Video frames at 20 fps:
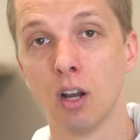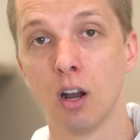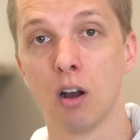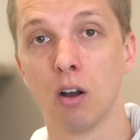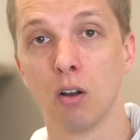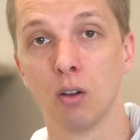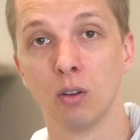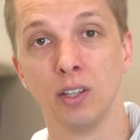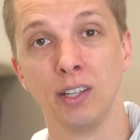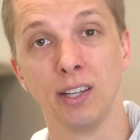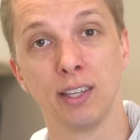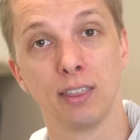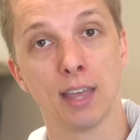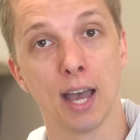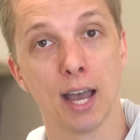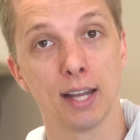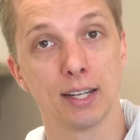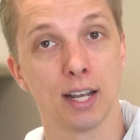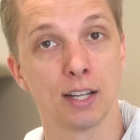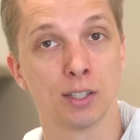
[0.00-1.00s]
I'll link
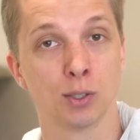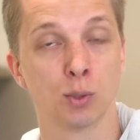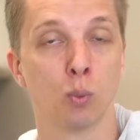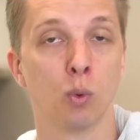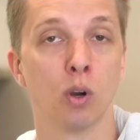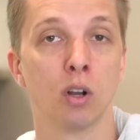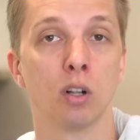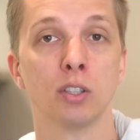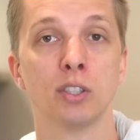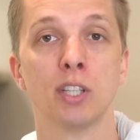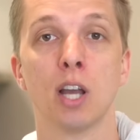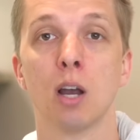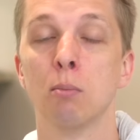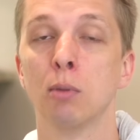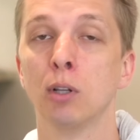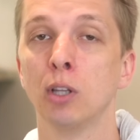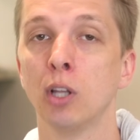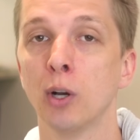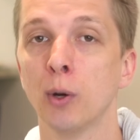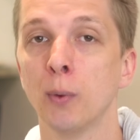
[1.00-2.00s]
that as well down
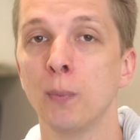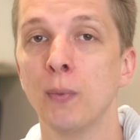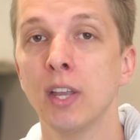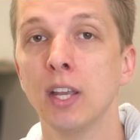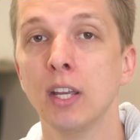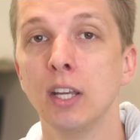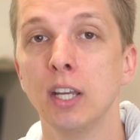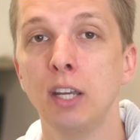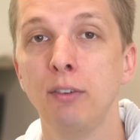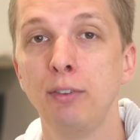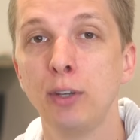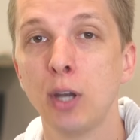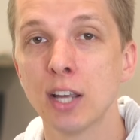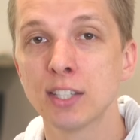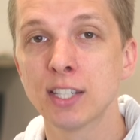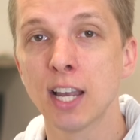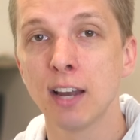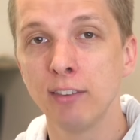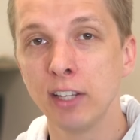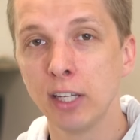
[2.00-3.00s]
below. If you
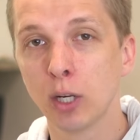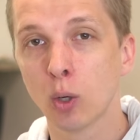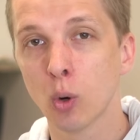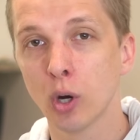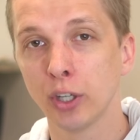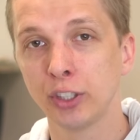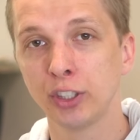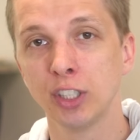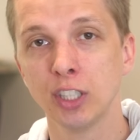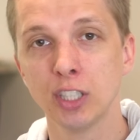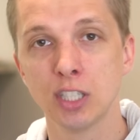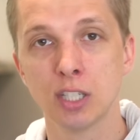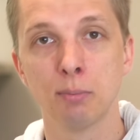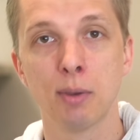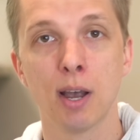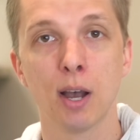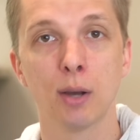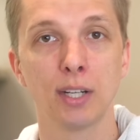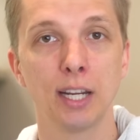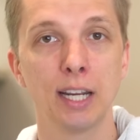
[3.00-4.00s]
guys have any questions
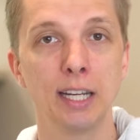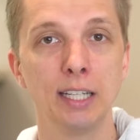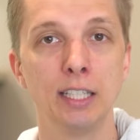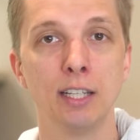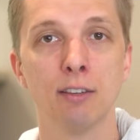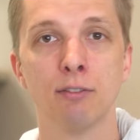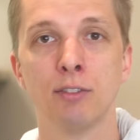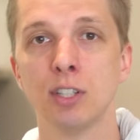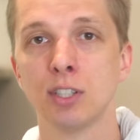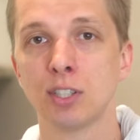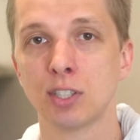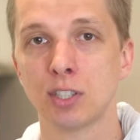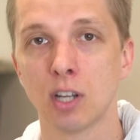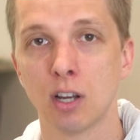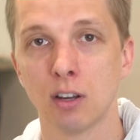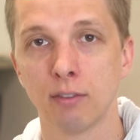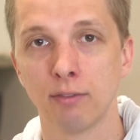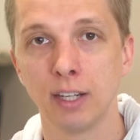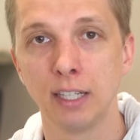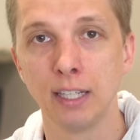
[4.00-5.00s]
about any of this
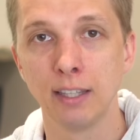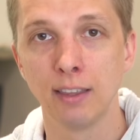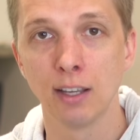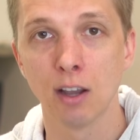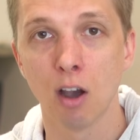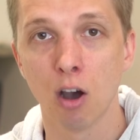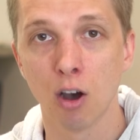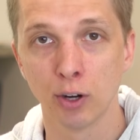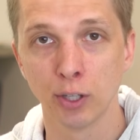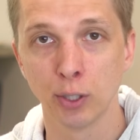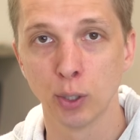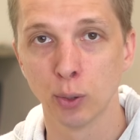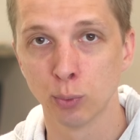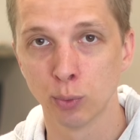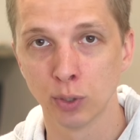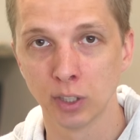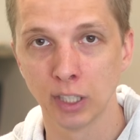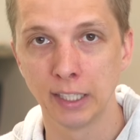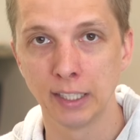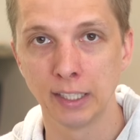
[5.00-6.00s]
stuff, anything audio
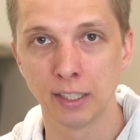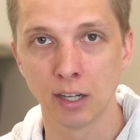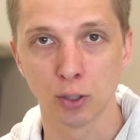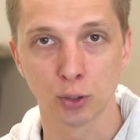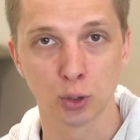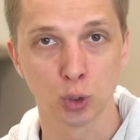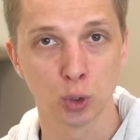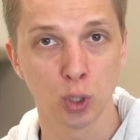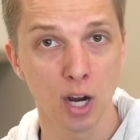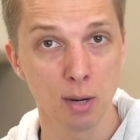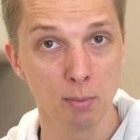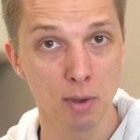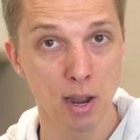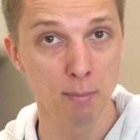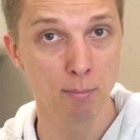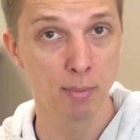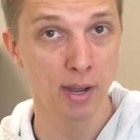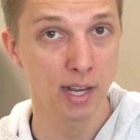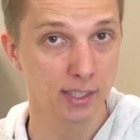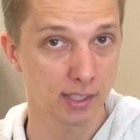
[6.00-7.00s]
related, I'll try my
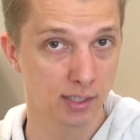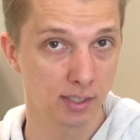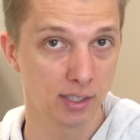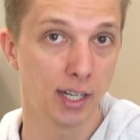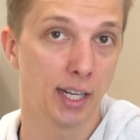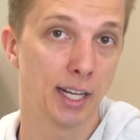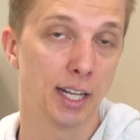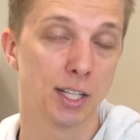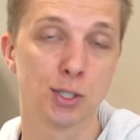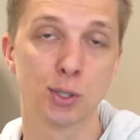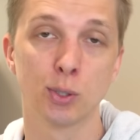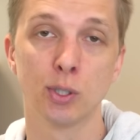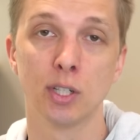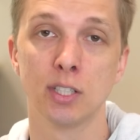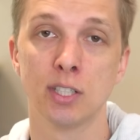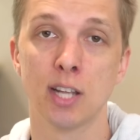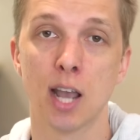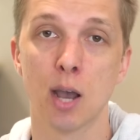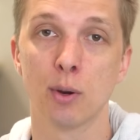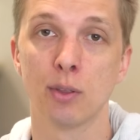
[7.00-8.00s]
best to answer
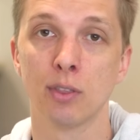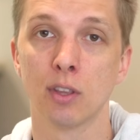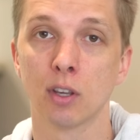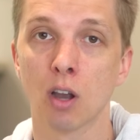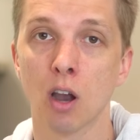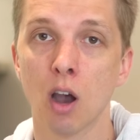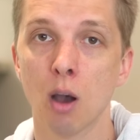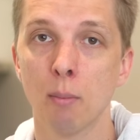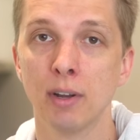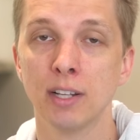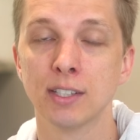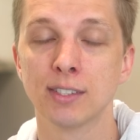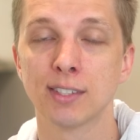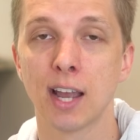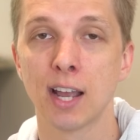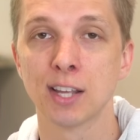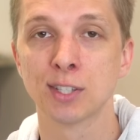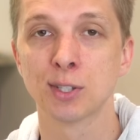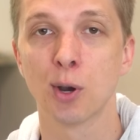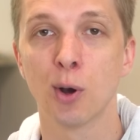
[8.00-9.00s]
it down in the comments.
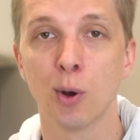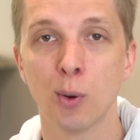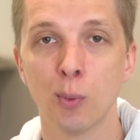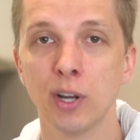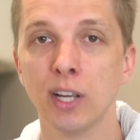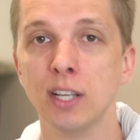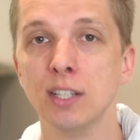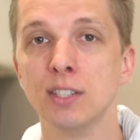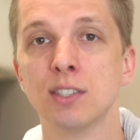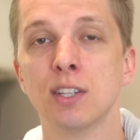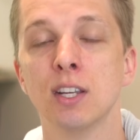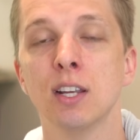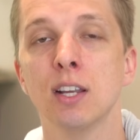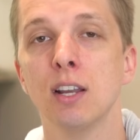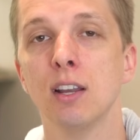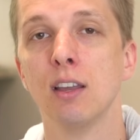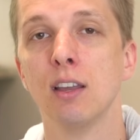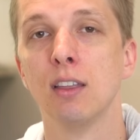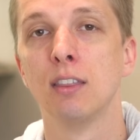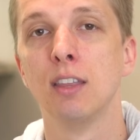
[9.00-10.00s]
As always,
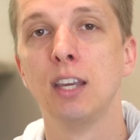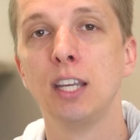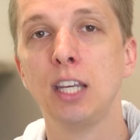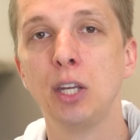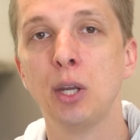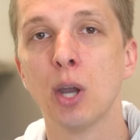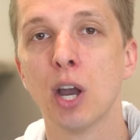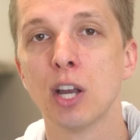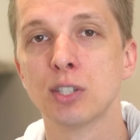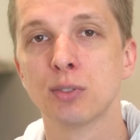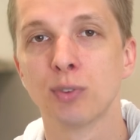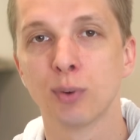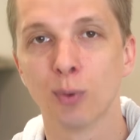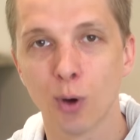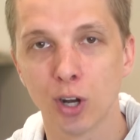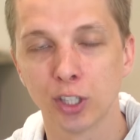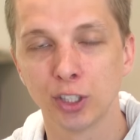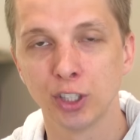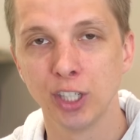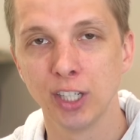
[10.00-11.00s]
thank you guys for
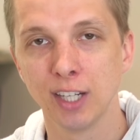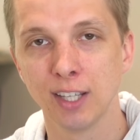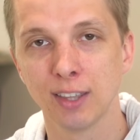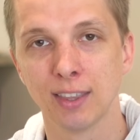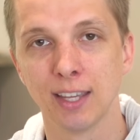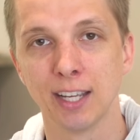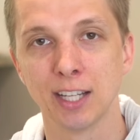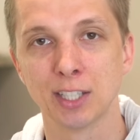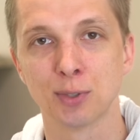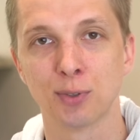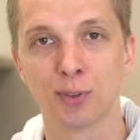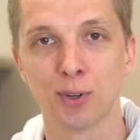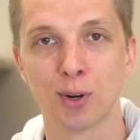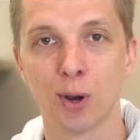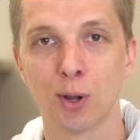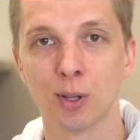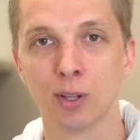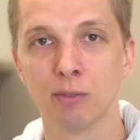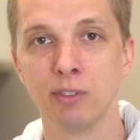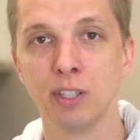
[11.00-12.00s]
watching. Thanks for
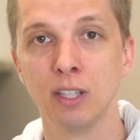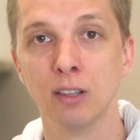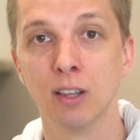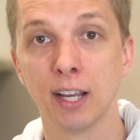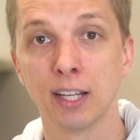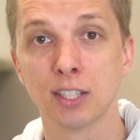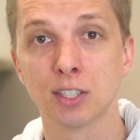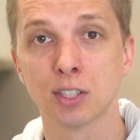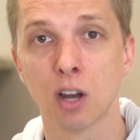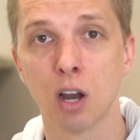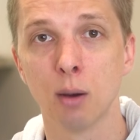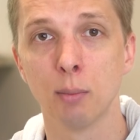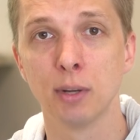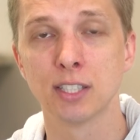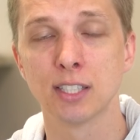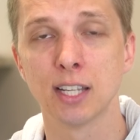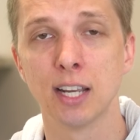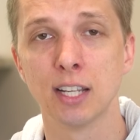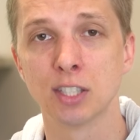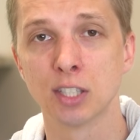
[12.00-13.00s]
all of the likes,
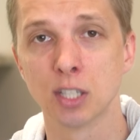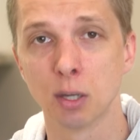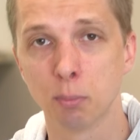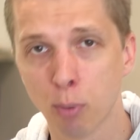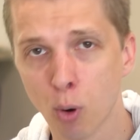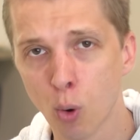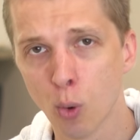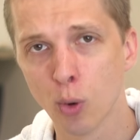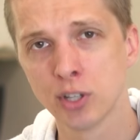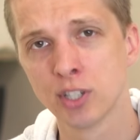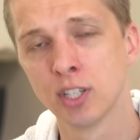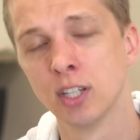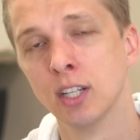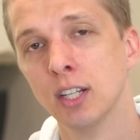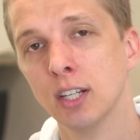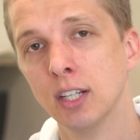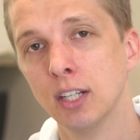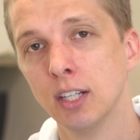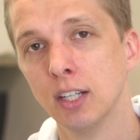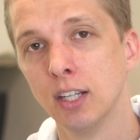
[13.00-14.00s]
comments, and support.
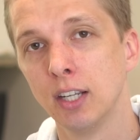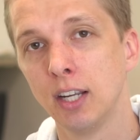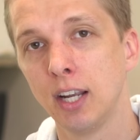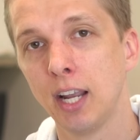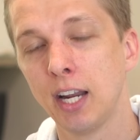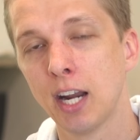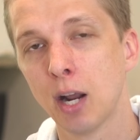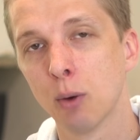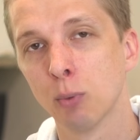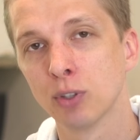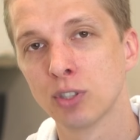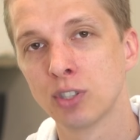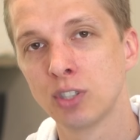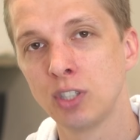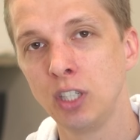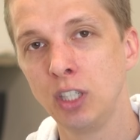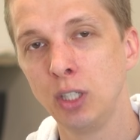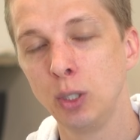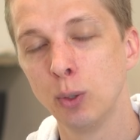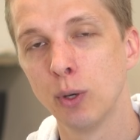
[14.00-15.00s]
And I will
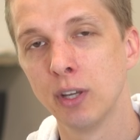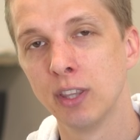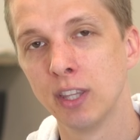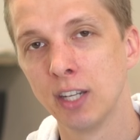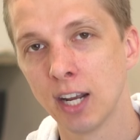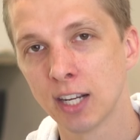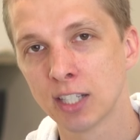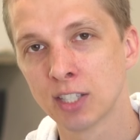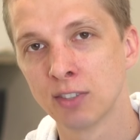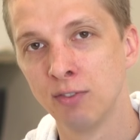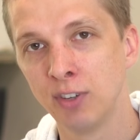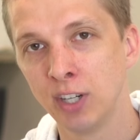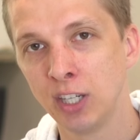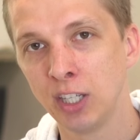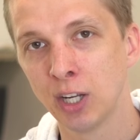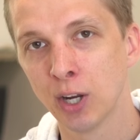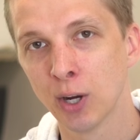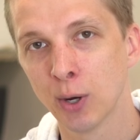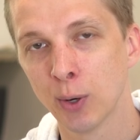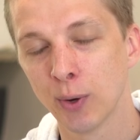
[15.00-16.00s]
see you in the next
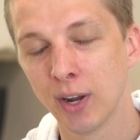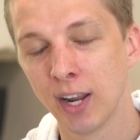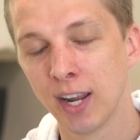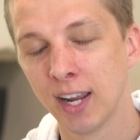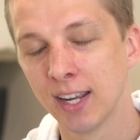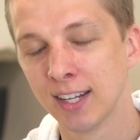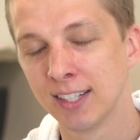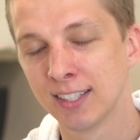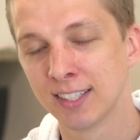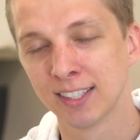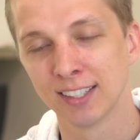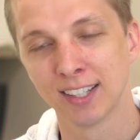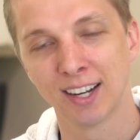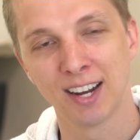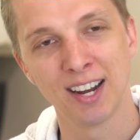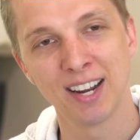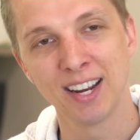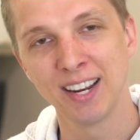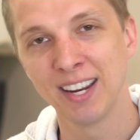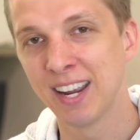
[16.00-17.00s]
video. And
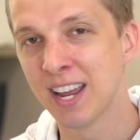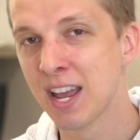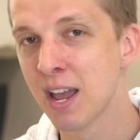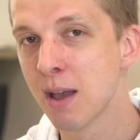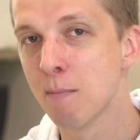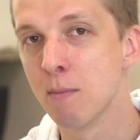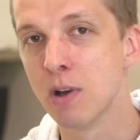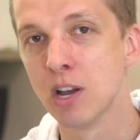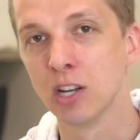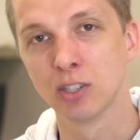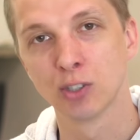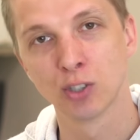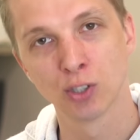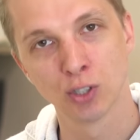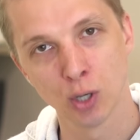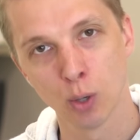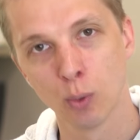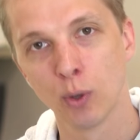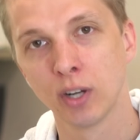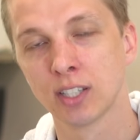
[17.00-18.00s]
I am
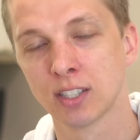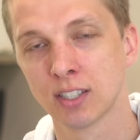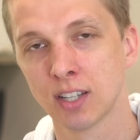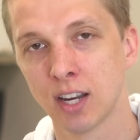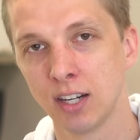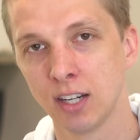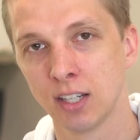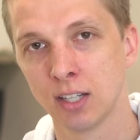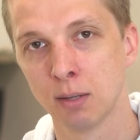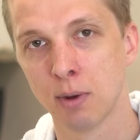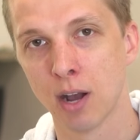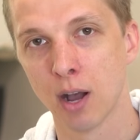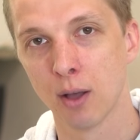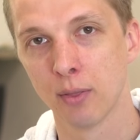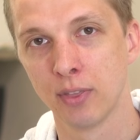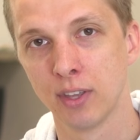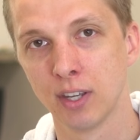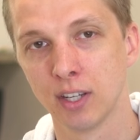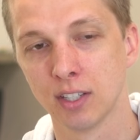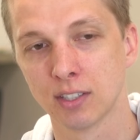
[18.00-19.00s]
so excited
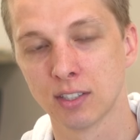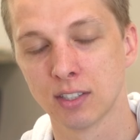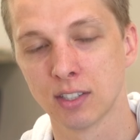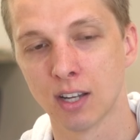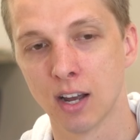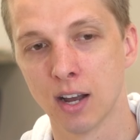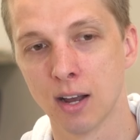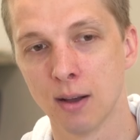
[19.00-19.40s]
about this.